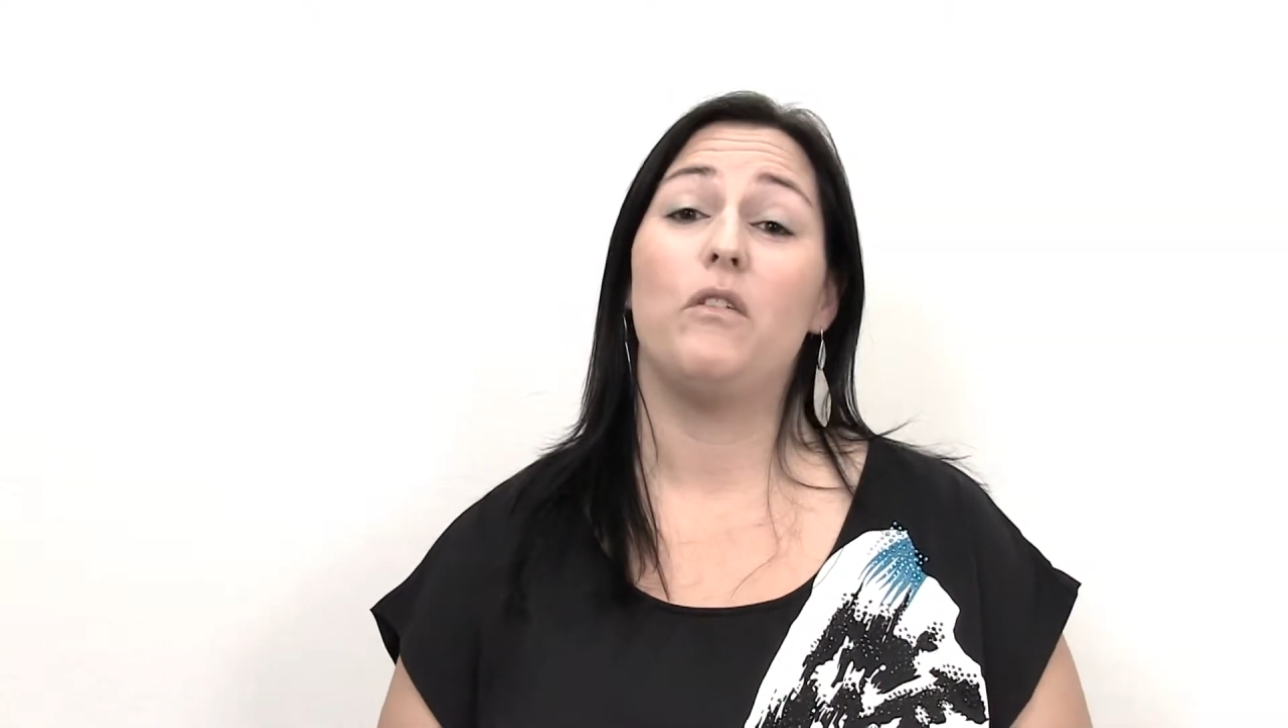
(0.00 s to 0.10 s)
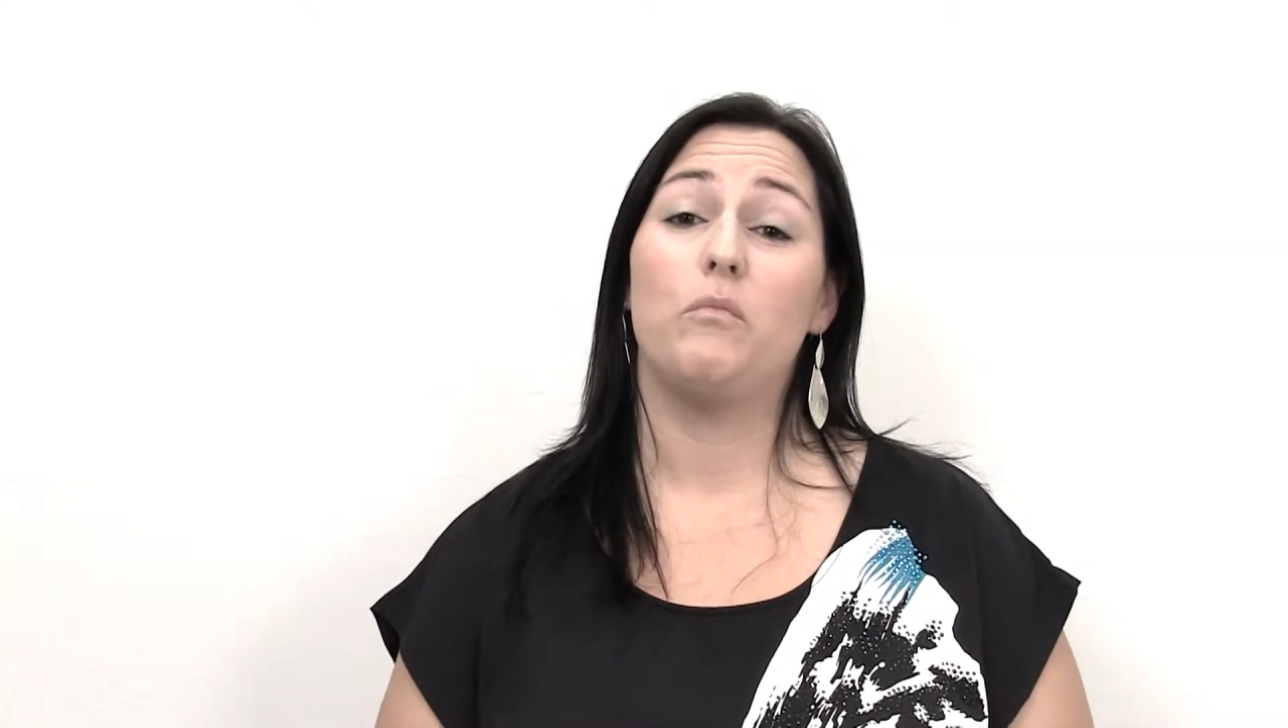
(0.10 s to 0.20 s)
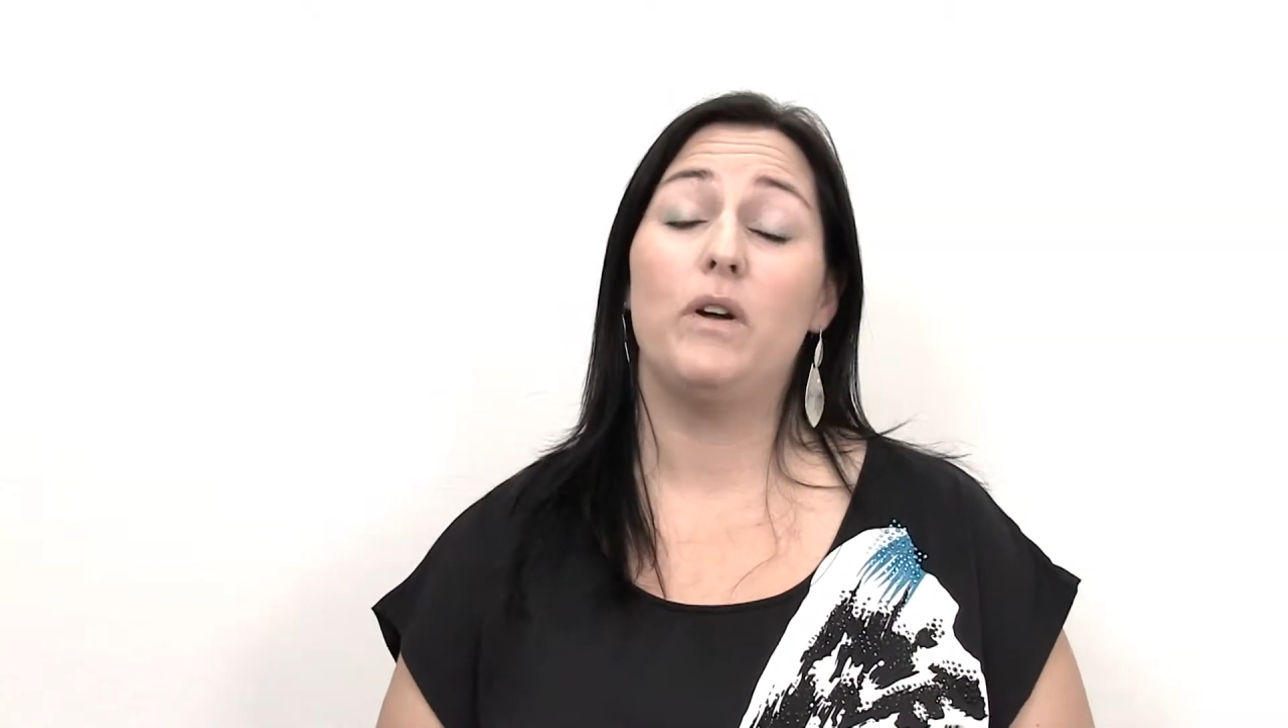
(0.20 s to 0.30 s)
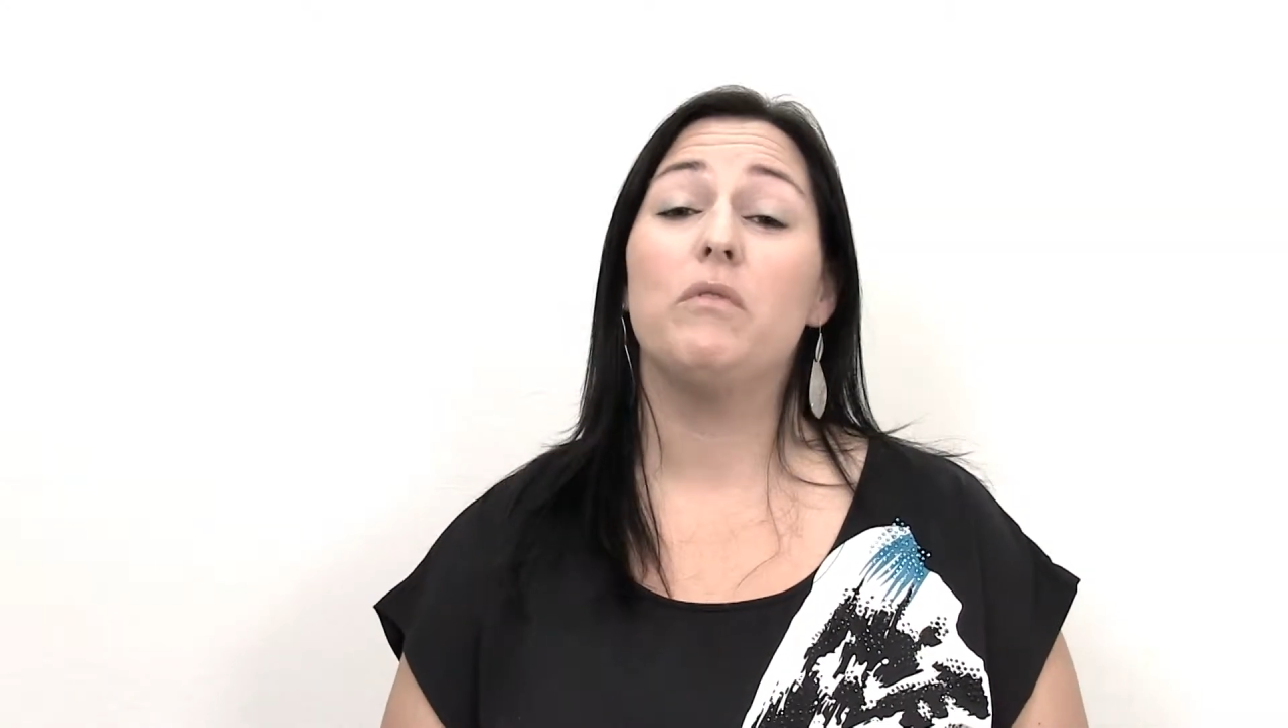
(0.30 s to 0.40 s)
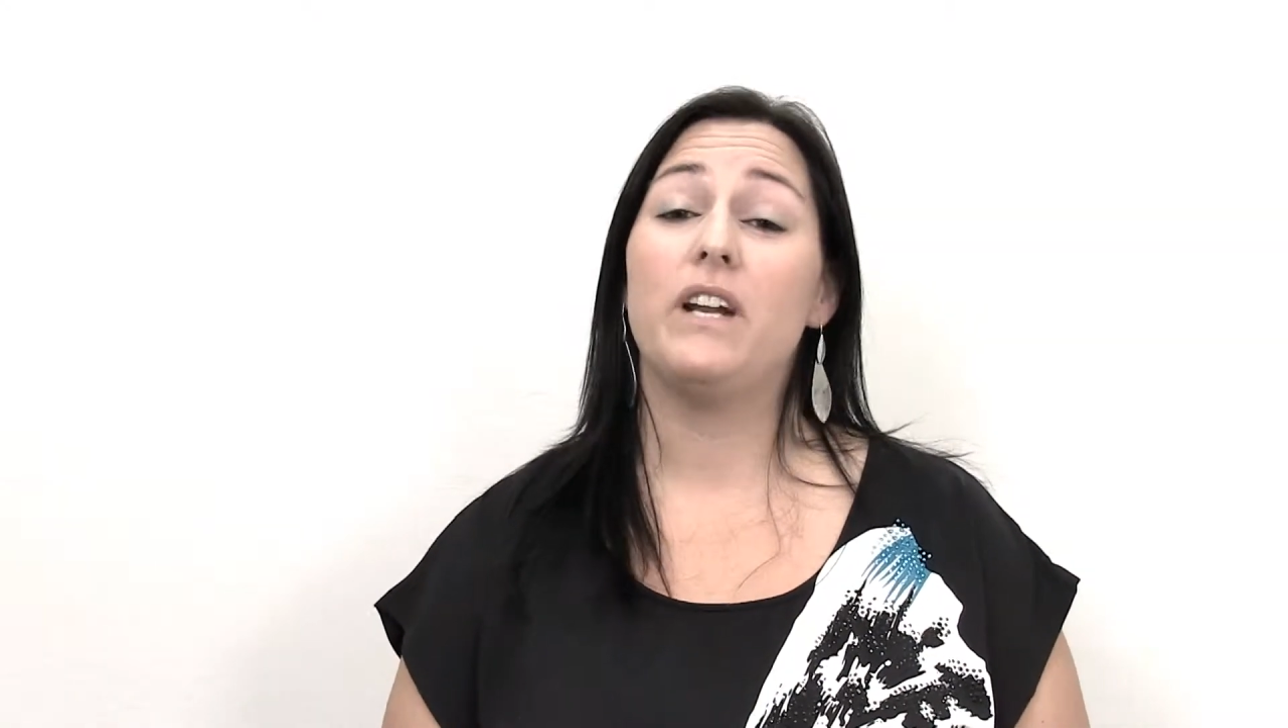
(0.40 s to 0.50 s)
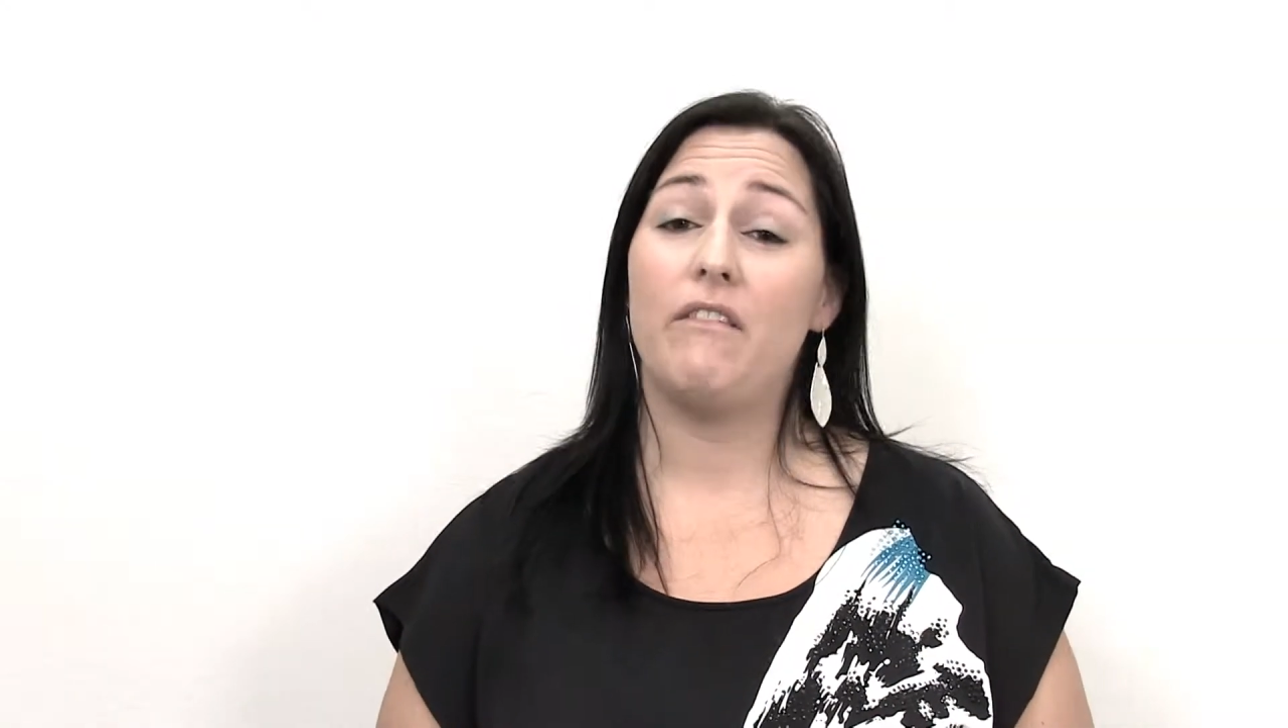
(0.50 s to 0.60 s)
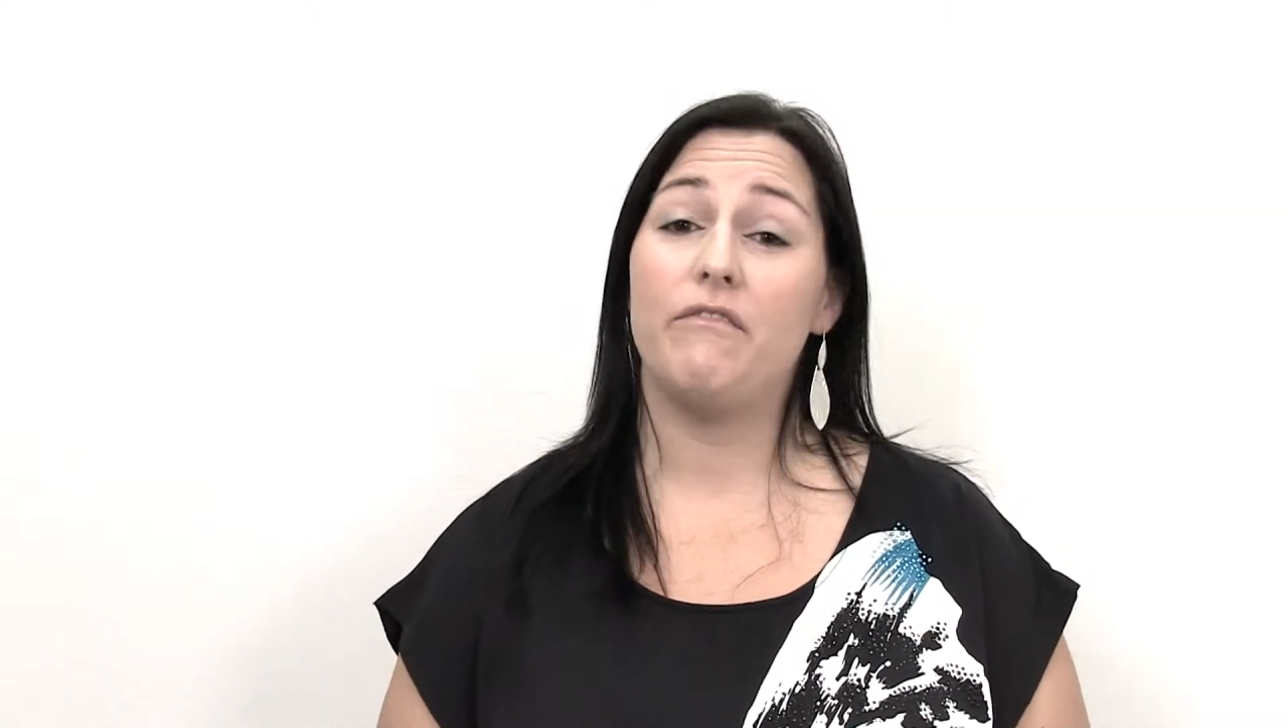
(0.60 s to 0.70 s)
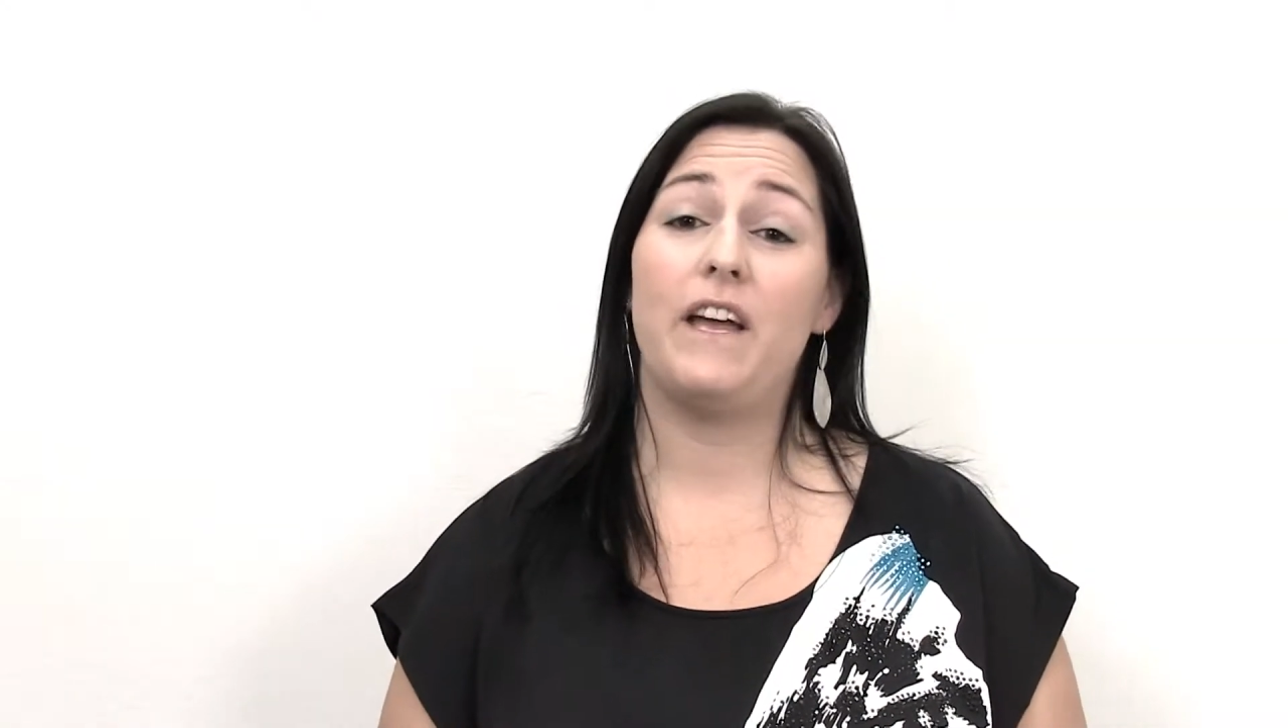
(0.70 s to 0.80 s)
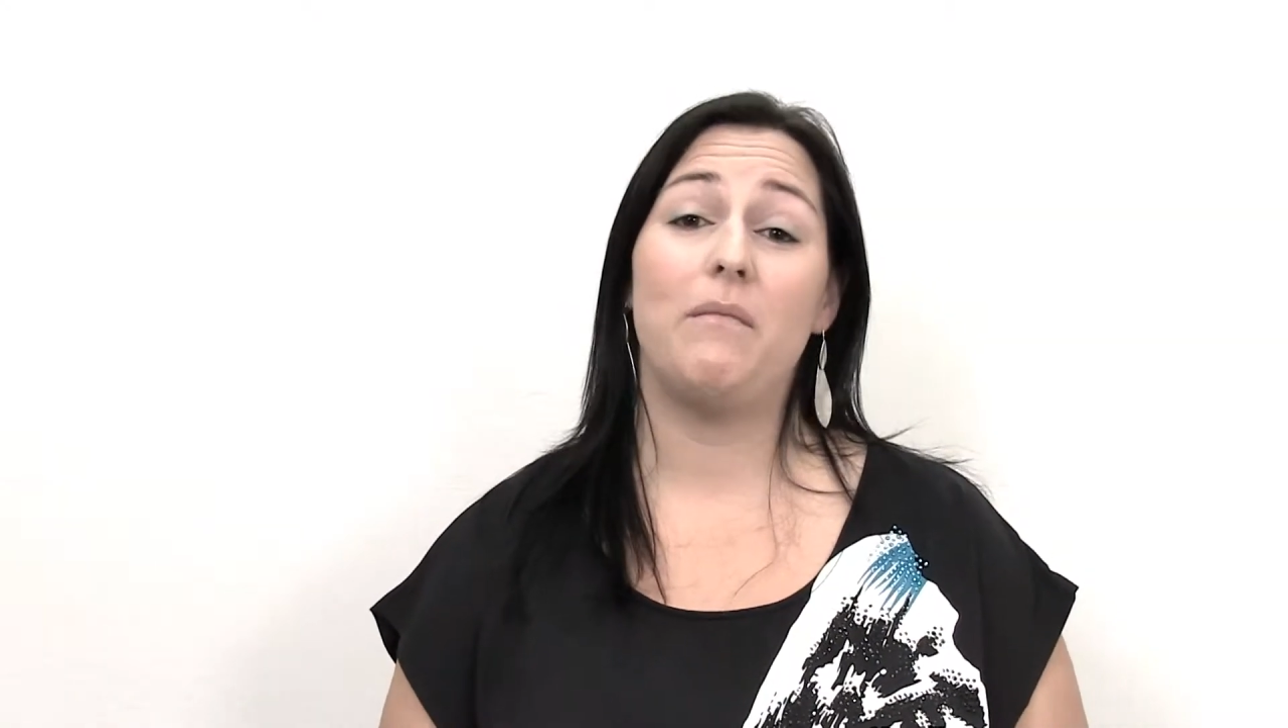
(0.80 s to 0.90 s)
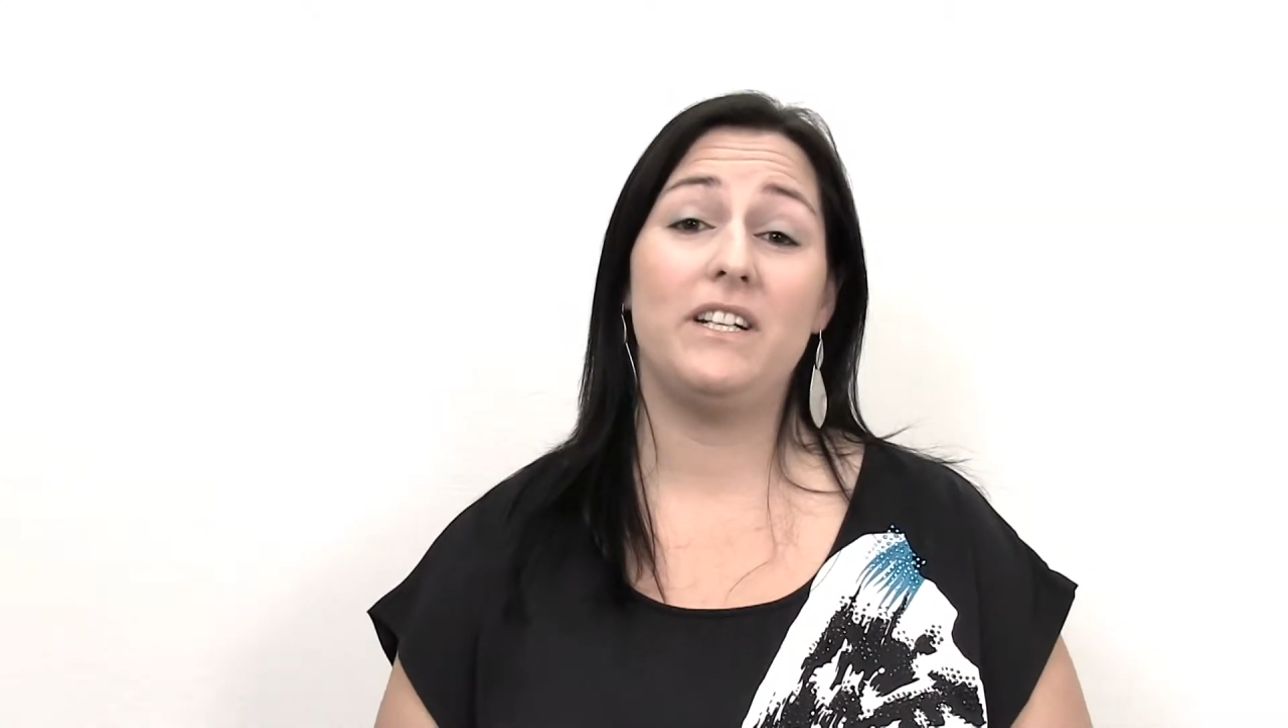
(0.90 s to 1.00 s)
we would have
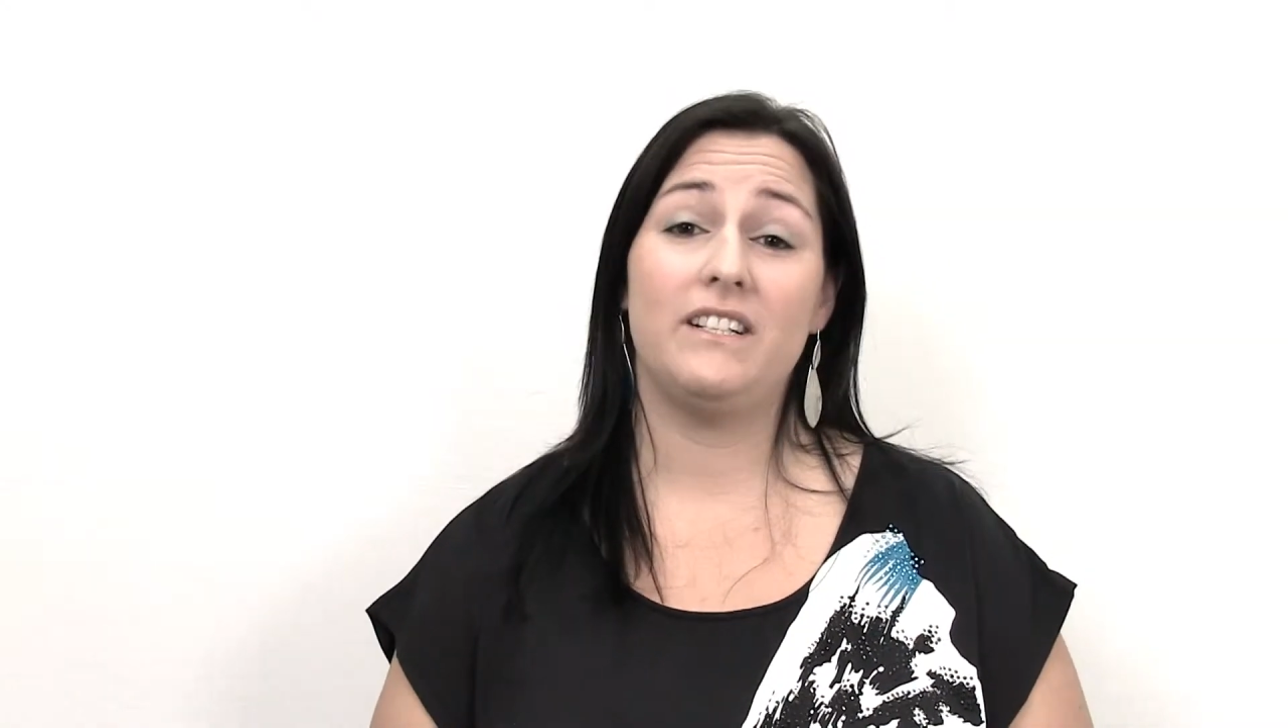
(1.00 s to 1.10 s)
family